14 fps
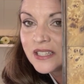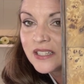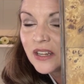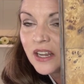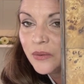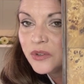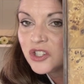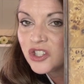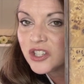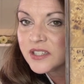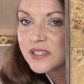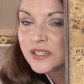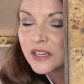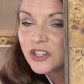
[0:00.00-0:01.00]
was
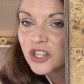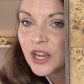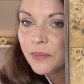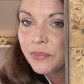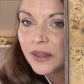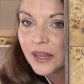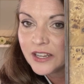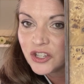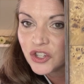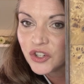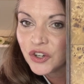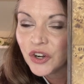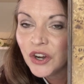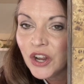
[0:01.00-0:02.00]
just such a
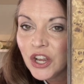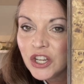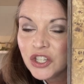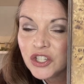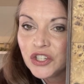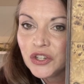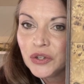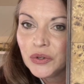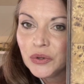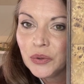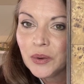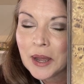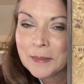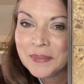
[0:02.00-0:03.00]
pleasure
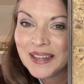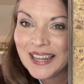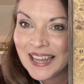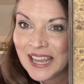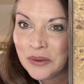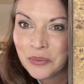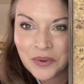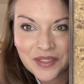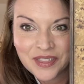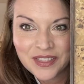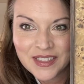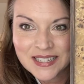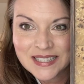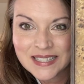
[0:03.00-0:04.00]
to play with
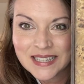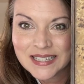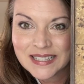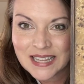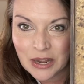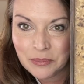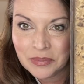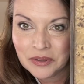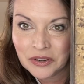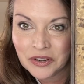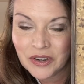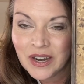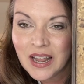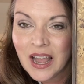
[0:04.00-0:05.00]
this
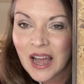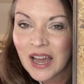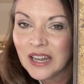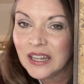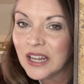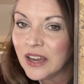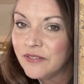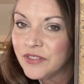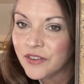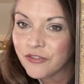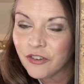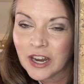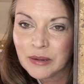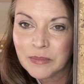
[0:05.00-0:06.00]
sampler. I love the
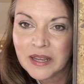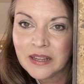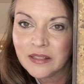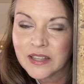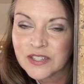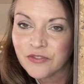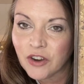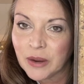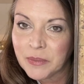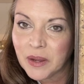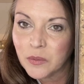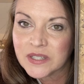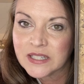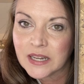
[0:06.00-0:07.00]
framing. This
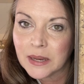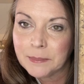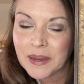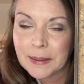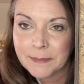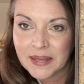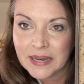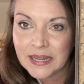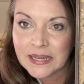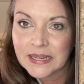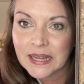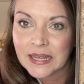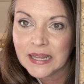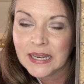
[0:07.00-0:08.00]
framing was done by Bennett
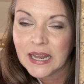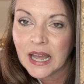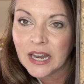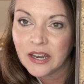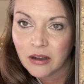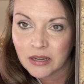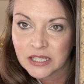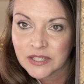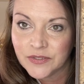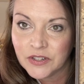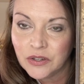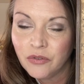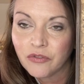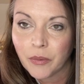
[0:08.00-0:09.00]
in
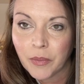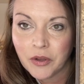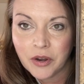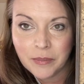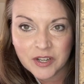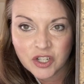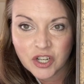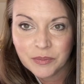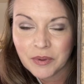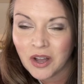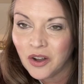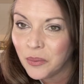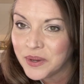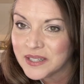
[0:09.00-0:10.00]
Knoxville. Ramona Bishop
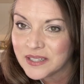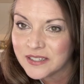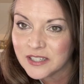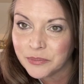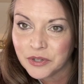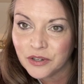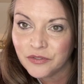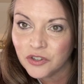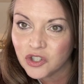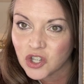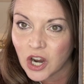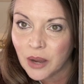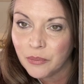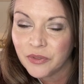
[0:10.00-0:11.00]
always does a beautiful
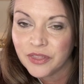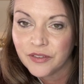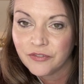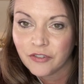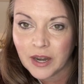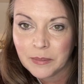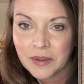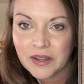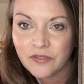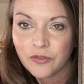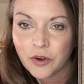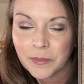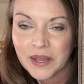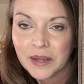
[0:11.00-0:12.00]
job with the framing
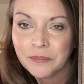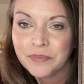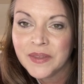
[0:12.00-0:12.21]
for me.